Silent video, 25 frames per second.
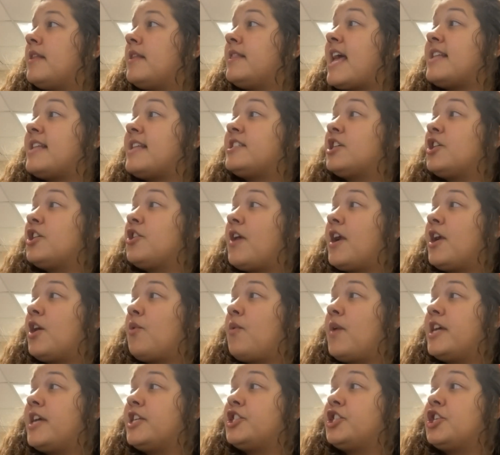that's a great
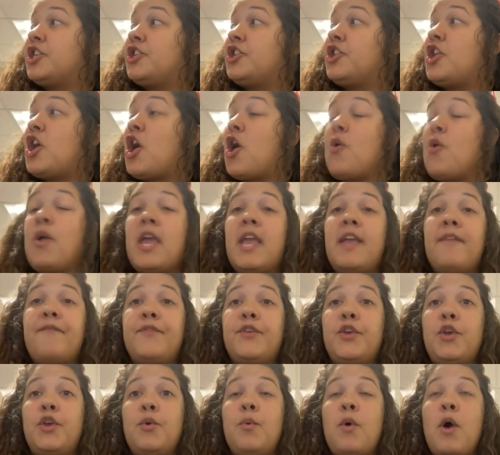question. No,
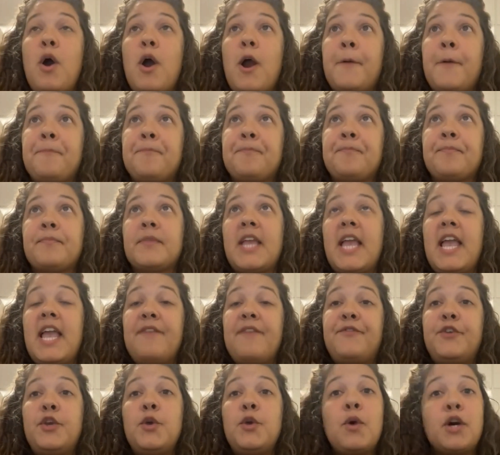if you are
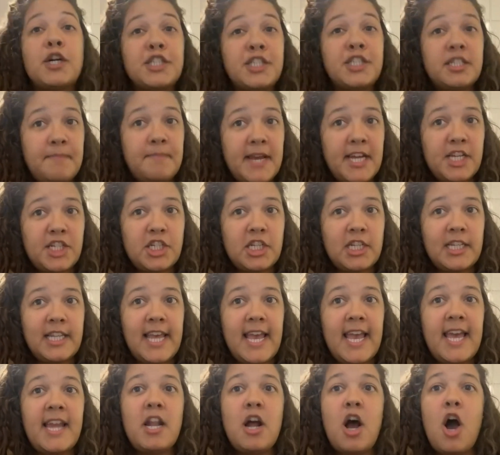if you are special
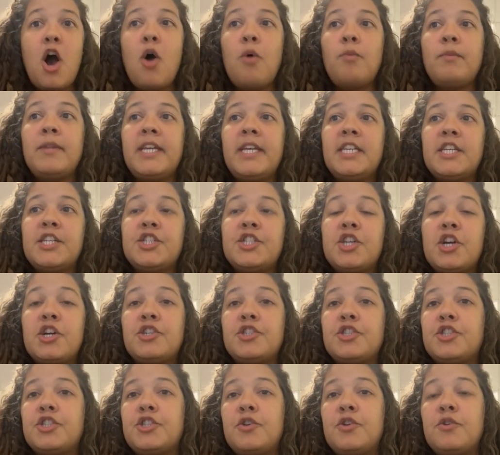ed, only a
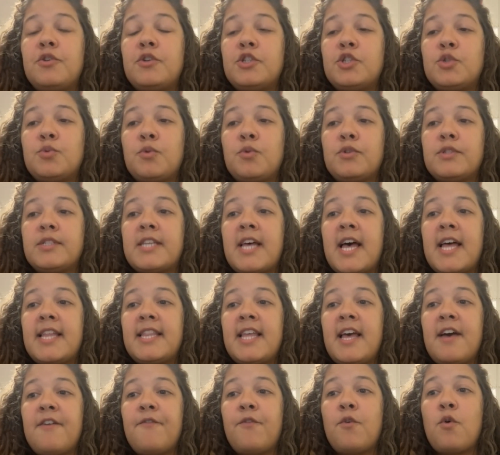certain students will sign
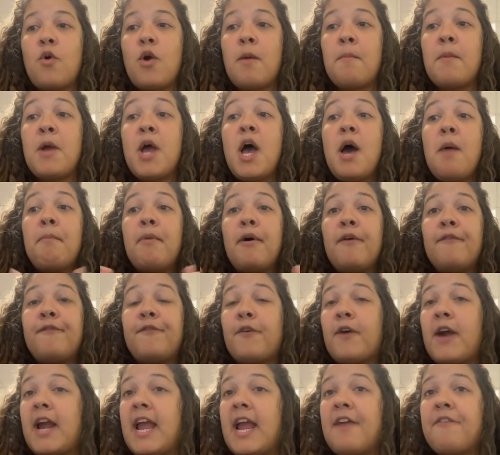that form, but
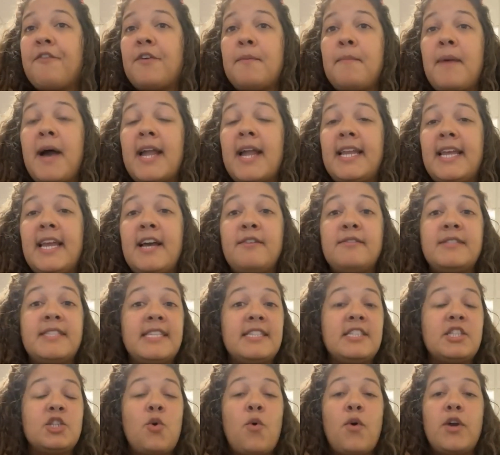for everybody else,
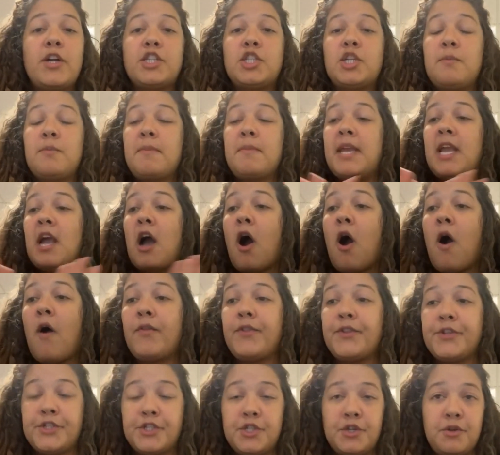it's going to be all
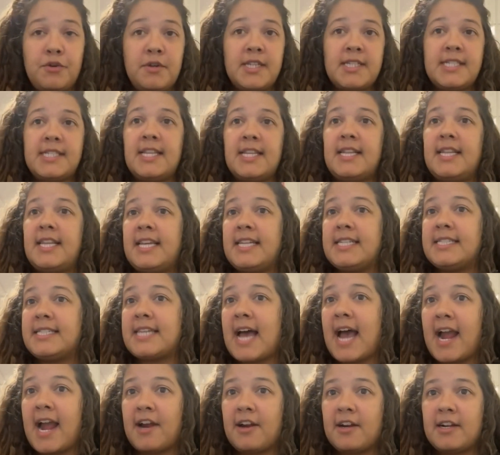the students in the
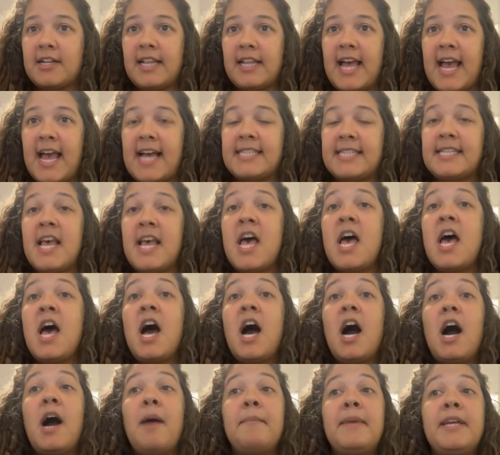entire class.
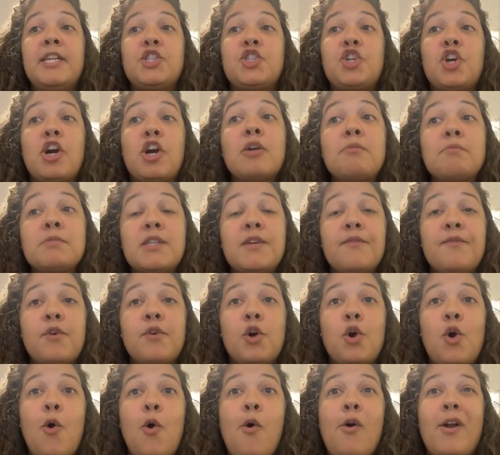Um, in terms of
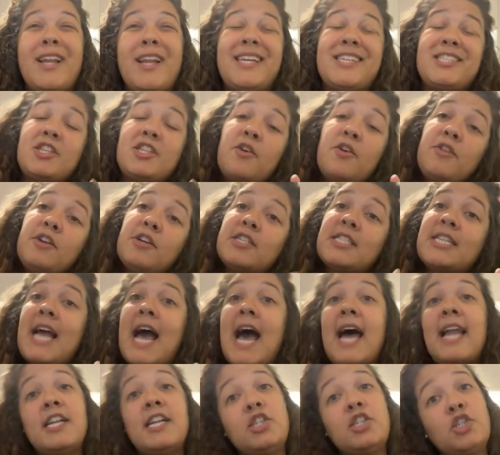recording, so there's
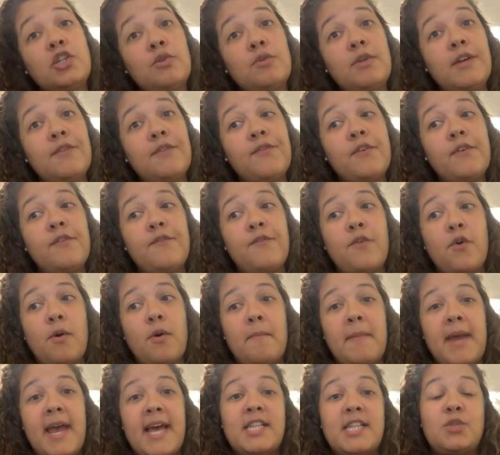kind of two different
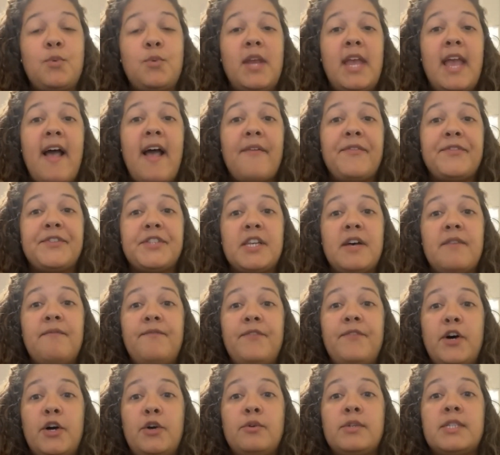formats. We have some
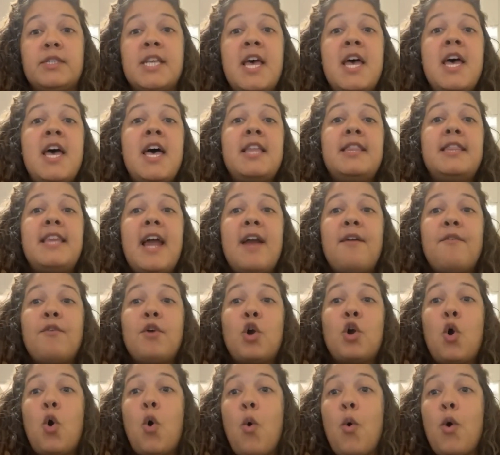folks that
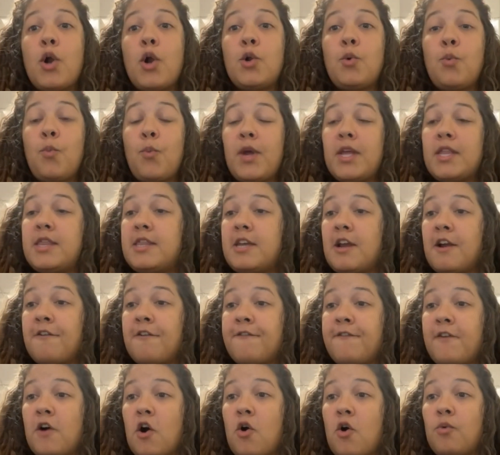record with their
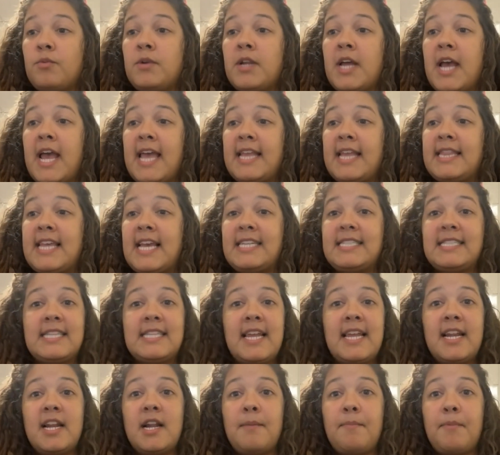phone and they
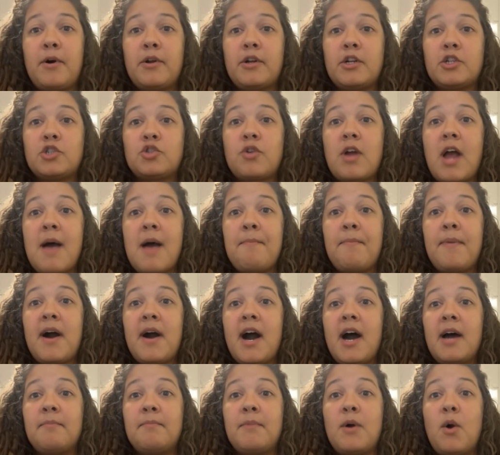set it up on a
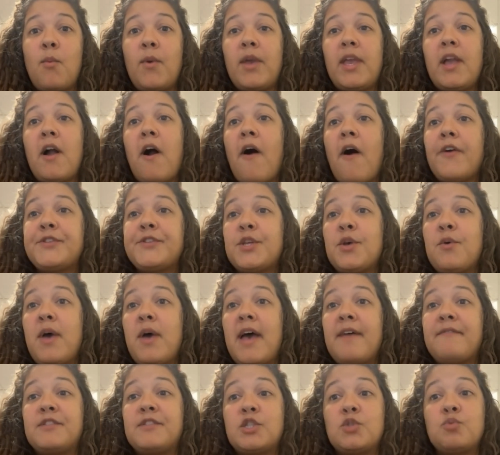tripod, but we also
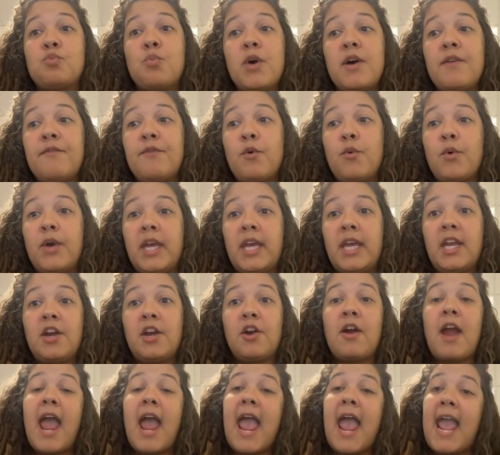have Swivl
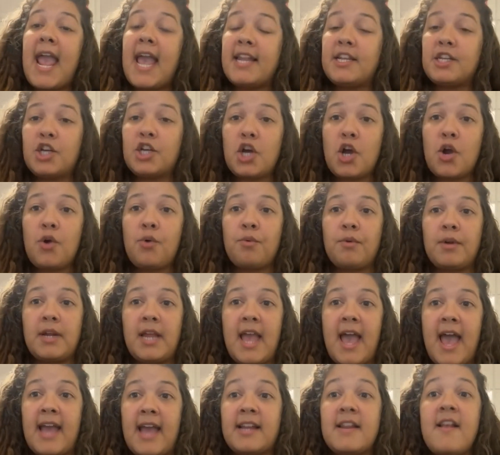here and Go
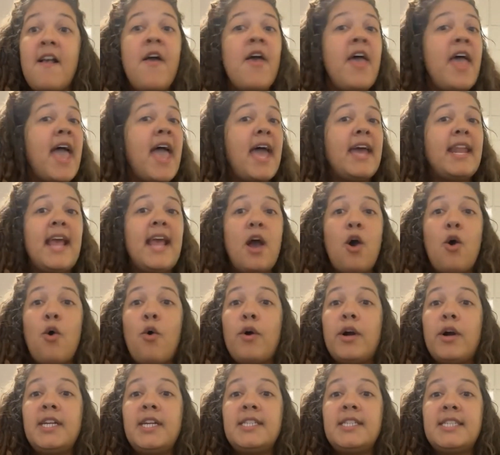React. And at
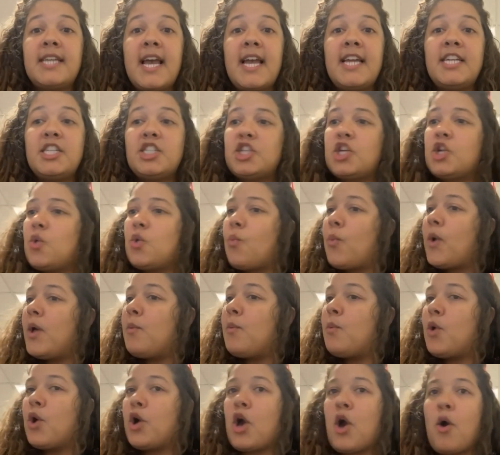orientation, we
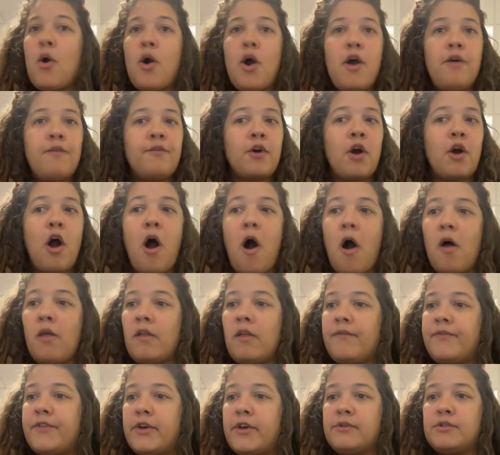will go over all
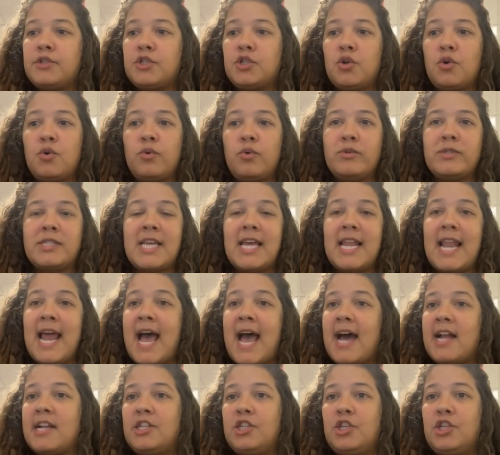of those tools and
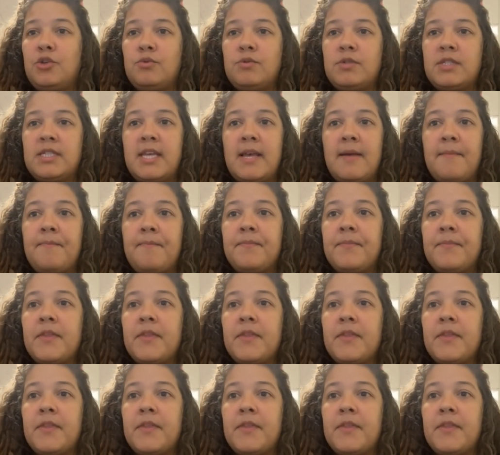how to use them